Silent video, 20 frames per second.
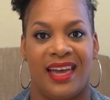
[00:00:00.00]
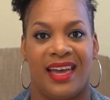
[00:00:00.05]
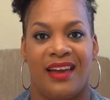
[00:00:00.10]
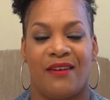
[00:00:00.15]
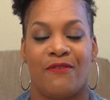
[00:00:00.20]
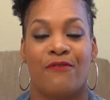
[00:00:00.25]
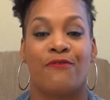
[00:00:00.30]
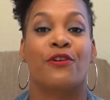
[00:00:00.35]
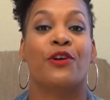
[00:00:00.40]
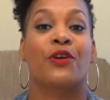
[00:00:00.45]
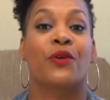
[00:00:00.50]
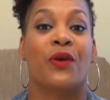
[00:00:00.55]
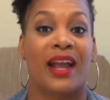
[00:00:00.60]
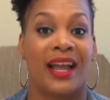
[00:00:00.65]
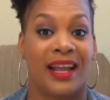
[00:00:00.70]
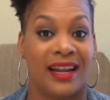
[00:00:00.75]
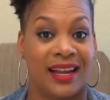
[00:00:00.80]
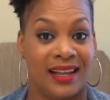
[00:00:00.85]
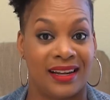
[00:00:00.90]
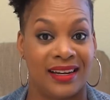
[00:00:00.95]
for
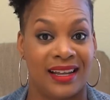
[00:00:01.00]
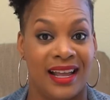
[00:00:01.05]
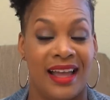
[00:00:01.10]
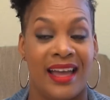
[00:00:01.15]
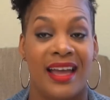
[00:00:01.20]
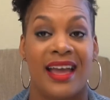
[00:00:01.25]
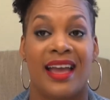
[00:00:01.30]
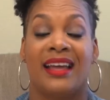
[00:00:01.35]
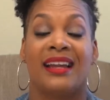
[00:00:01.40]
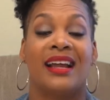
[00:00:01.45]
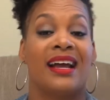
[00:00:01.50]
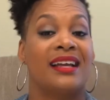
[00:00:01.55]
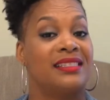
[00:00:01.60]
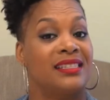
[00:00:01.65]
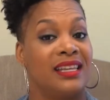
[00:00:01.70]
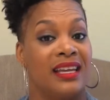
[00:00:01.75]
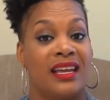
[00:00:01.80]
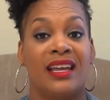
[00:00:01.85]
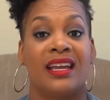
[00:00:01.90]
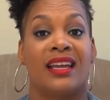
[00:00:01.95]
granted. And I
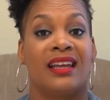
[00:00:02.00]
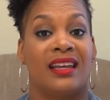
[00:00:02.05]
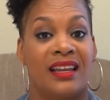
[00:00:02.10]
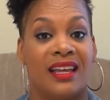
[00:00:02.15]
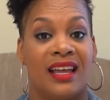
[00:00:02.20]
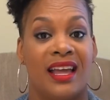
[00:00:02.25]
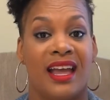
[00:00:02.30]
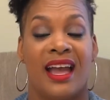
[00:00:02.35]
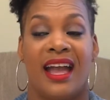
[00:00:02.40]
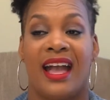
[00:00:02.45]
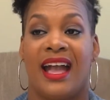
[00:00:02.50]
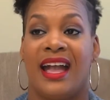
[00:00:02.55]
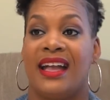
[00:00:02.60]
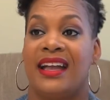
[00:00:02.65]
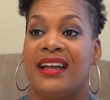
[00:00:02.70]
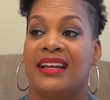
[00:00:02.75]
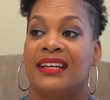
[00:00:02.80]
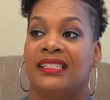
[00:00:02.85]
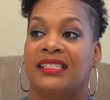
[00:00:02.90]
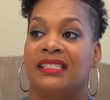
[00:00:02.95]
did.
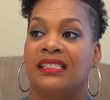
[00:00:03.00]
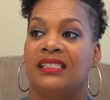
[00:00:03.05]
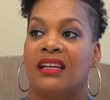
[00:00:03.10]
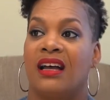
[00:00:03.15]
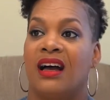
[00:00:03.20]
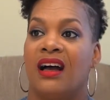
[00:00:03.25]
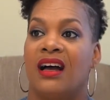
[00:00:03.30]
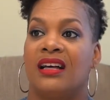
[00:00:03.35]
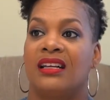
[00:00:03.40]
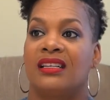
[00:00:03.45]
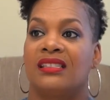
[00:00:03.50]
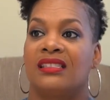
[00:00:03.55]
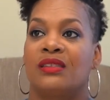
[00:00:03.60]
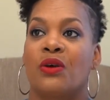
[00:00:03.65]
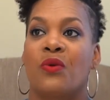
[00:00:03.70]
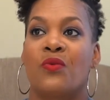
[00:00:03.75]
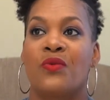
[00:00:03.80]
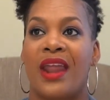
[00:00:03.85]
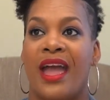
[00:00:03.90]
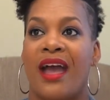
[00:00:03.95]
And
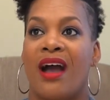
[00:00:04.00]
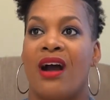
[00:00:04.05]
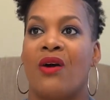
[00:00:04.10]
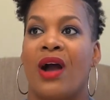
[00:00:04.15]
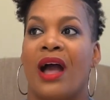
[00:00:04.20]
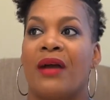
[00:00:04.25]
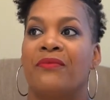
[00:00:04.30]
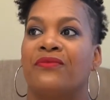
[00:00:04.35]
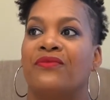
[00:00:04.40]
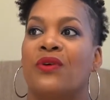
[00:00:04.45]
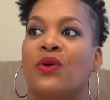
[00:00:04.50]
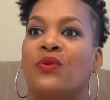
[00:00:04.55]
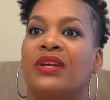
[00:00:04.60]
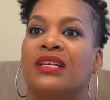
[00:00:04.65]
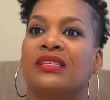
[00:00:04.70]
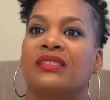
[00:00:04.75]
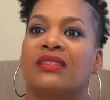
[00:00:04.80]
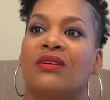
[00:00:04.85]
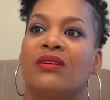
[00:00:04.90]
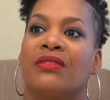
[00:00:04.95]
so now I'm
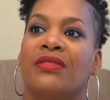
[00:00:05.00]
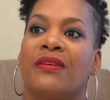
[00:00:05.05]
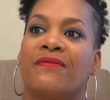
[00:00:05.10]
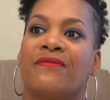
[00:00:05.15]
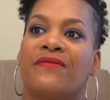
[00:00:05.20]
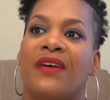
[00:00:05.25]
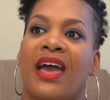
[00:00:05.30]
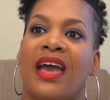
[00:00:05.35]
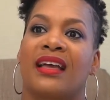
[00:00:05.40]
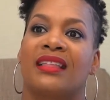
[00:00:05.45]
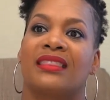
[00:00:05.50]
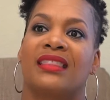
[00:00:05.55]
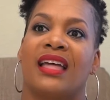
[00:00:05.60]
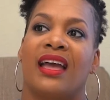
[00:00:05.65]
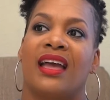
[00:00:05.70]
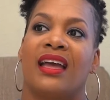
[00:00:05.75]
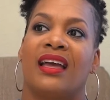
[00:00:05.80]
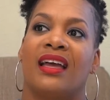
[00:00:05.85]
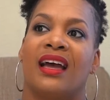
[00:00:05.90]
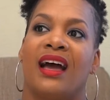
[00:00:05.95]
focused on the fact
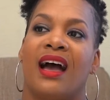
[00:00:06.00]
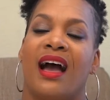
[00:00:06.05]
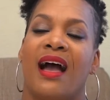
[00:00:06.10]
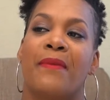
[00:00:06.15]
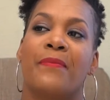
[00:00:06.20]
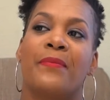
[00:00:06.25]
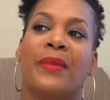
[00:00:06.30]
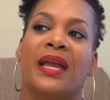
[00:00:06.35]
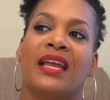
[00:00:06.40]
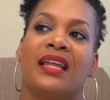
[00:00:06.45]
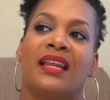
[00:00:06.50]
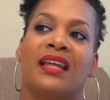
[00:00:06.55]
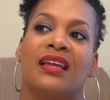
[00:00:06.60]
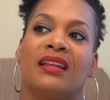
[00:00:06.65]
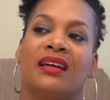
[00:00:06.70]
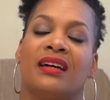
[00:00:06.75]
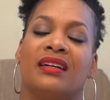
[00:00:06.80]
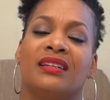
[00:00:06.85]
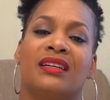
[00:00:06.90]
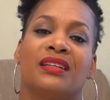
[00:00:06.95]
that I made
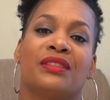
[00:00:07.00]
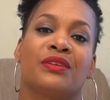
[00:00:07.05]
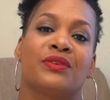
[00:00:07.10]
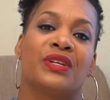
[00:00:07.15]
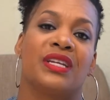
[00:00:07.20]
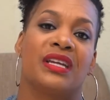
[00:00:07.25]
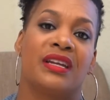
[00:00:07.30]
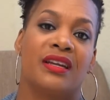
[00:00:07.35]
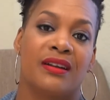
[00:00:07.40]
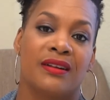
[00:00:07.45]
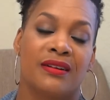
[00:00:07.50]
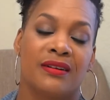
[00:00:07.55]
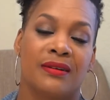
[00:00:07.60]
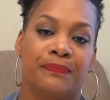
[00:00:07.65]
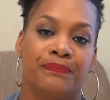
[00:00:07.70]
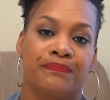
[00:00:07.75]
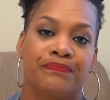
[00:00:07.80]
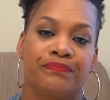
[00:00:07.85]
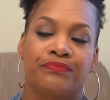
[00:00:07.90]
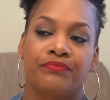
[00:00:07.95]
it another
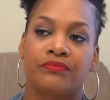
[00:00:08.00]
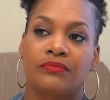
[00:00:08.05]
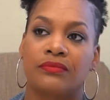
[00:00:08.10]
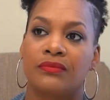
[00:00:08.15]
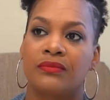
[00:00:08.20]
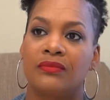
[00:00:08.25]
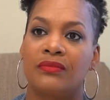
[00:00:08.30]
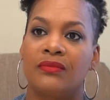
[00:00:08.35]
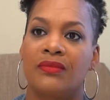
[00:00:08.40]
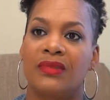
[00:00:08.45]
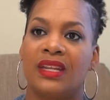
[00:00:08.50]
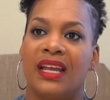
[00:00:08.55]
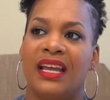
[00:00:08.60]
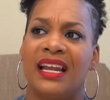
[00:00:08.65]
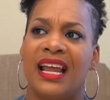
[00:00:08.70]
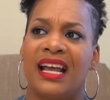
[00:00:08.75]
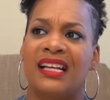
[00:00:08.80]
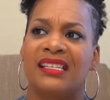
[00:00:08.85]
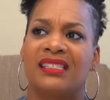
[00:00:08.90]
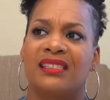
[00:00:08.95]
year.
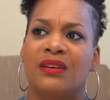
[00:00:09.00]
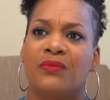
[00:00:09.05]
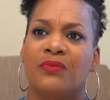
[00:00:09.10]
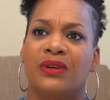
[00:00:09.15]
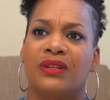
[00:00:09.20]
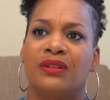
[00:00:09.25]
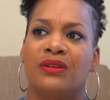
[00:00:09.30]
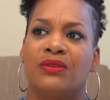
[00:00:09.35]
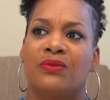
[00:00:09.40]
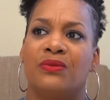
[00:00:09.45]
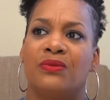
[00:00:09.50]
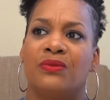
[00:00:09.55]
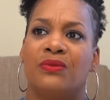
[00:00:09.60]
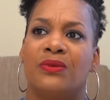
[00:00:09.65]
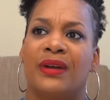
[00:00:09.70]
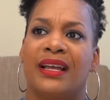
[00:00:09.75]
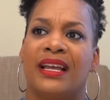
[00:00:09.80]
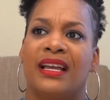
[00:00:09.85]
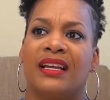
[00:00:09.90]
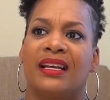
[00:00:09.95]
And as someone
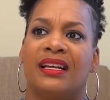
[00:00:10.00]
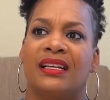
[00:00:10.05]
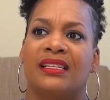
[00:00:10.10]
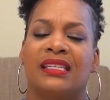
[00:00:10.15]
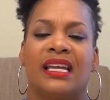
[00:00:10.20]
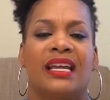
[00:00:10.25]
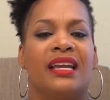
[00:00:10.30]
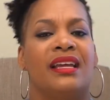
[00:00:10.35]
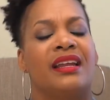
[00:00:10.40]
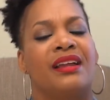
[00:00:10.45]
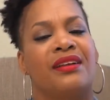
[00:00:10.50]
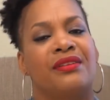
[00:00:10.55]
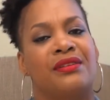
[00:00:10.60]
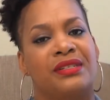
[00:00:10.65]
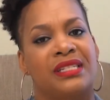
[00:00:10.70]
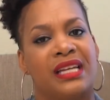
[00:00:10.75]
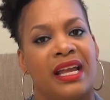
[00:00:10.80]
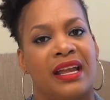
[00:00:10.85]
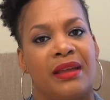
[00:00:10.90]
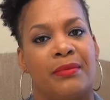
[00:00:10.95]
who is in
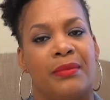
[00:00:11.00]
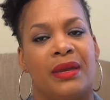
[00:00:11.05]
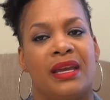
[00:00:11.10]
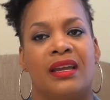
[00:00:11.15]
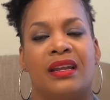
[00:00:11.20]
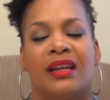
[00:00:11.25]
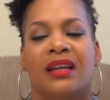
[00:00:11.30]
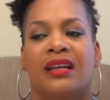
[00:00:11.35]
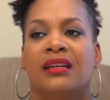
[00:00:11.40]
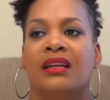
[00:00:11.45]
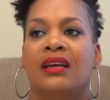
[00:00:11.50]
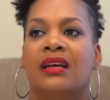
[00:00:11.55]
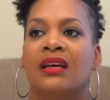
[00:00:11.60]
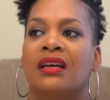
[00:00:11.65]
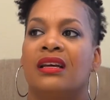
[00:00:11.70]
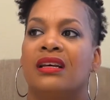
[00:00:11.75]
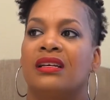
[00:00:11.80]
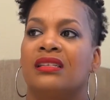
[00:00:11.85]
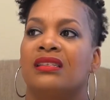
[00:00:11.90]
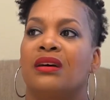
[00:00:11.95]
entertainment and
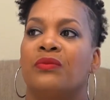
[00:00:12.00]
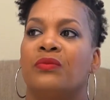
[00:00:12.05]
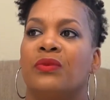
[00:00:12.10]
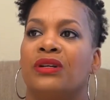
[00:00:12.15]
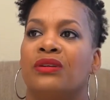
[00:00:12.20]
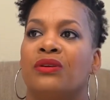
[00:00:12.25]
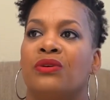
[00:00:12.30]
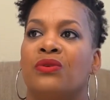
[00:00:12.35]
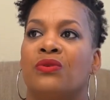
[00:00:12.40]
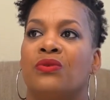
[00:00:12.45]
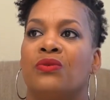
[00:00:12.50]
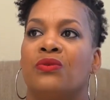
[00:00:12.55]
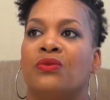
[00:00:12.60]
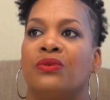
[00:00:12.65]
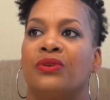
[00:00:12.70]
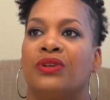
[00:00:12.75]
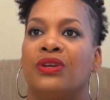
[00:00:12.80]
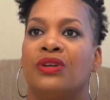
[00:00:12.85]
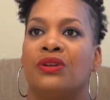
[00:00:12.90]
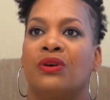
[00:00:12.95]
someone
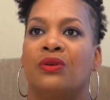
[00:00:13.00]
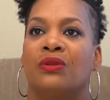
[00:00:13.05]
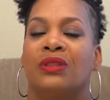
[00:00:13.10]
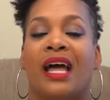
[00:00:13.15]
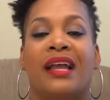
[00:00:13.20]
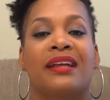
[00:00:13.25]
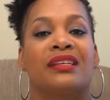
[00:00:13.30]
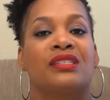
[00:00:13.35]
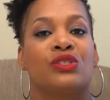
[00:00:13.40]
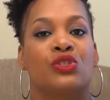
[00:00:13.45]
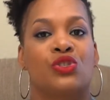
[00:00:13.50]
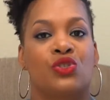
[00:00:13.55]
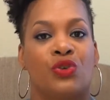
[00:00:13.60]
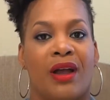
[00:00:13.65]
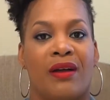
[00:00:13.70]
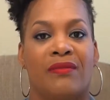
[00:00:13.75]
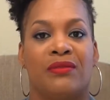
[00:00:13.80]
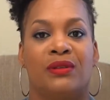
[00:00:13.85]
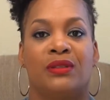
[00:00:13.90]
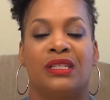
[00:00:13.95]
who, likes to
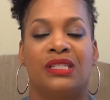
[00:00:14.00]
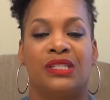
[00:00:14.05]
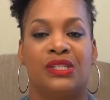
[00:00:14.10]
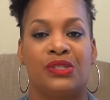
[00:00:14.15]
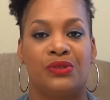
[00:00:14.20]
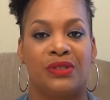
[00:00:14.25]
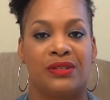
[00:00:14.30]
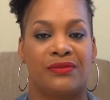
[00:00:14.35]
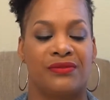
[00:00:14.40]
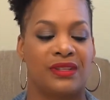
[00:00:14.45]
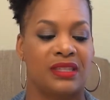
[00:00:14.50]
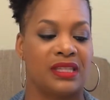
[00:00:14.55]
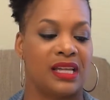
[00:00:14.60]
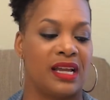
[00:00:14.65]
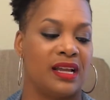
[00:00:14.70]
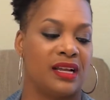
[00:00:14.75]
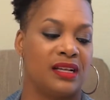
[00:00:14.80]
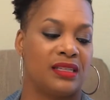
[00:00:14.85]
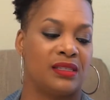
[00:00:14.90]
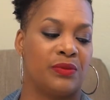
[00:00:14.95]
travel and do different
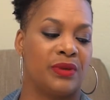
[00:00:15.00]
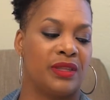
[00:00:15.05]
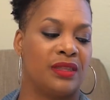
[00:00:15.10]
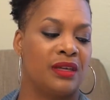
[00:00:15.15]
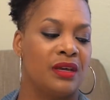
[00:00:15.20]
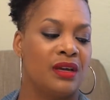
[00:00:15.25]
things with